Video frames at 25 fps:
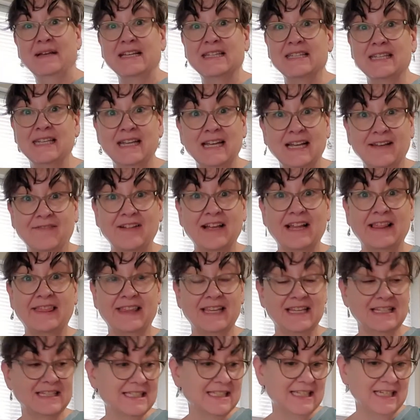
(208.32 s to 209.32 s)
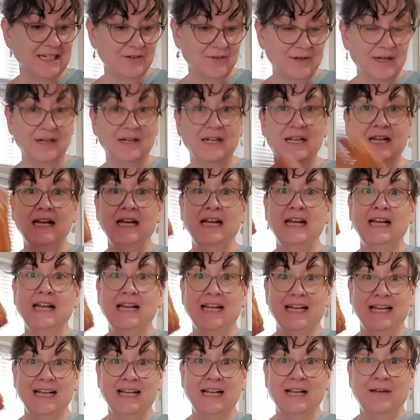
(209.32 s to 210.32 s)
messy. I've got things sitting around.
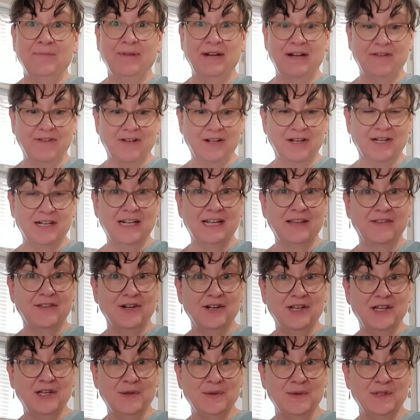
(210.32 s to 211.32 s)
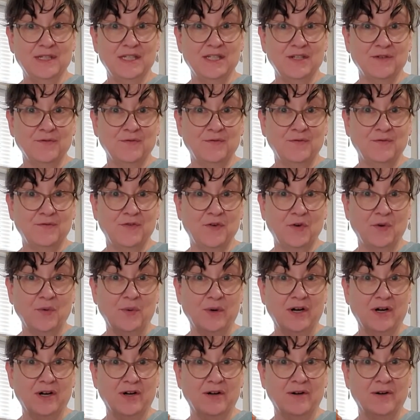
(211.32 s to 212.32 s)
But I found another use
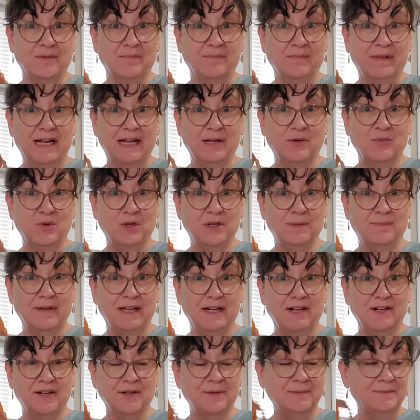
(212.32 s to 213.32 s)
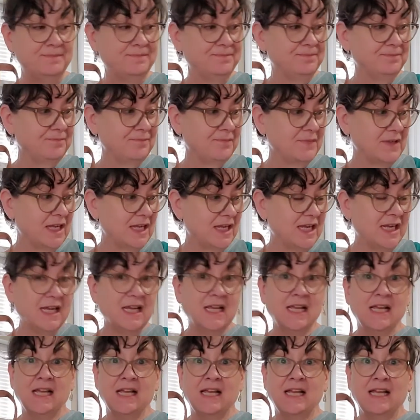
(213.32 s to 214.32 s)
for my wood butter.
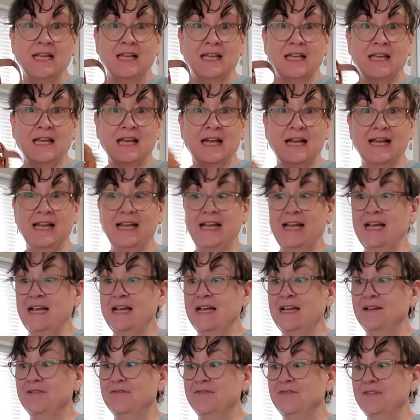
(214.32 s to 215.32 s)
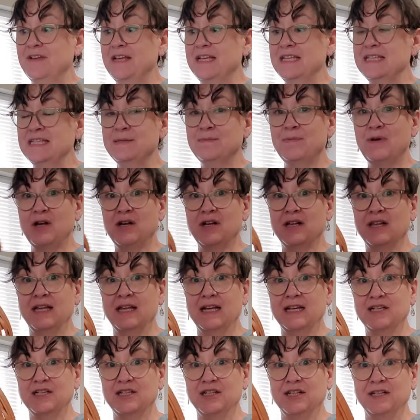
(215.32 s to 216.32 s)
I have a small
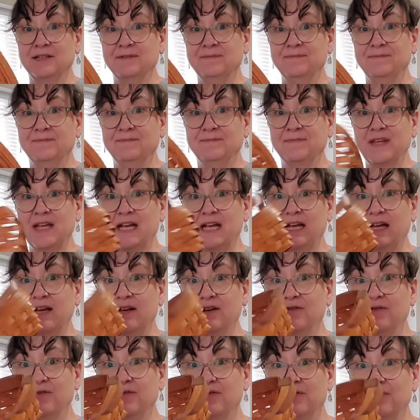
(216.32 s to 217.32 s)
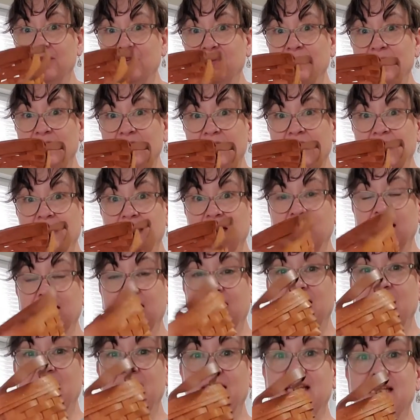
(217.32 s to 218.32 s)
collection of
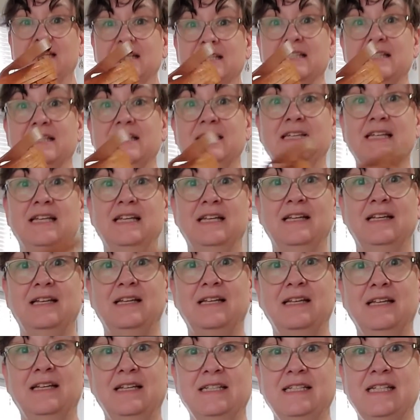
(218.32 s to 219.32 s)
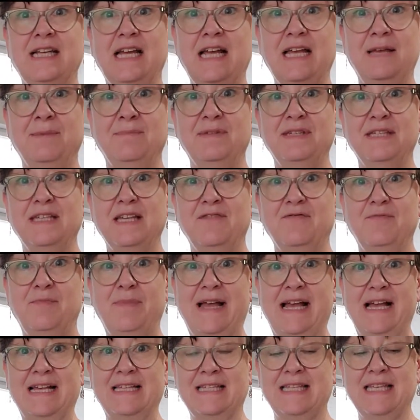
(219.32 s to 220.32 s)
these types of
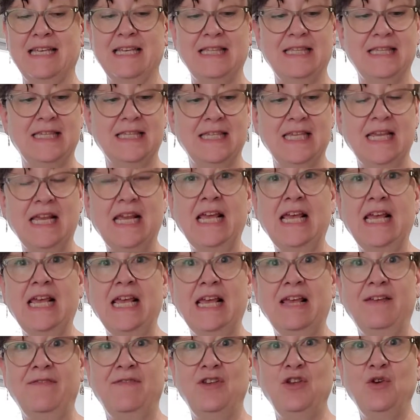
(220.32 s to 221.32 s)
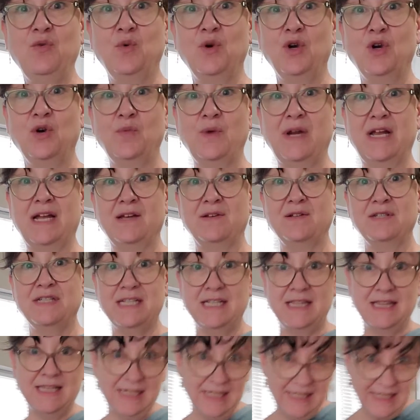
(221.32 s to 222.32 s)
baskets. If you were around
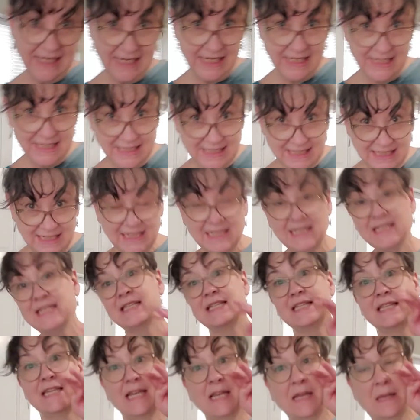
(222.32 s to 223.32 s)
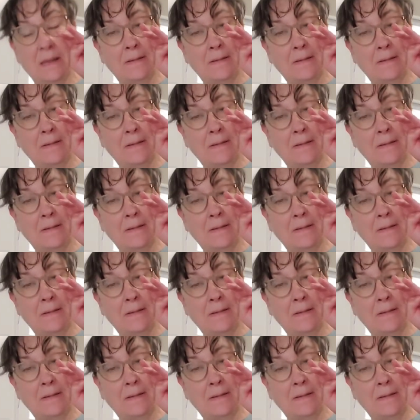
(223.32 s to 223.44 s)
in the 90s,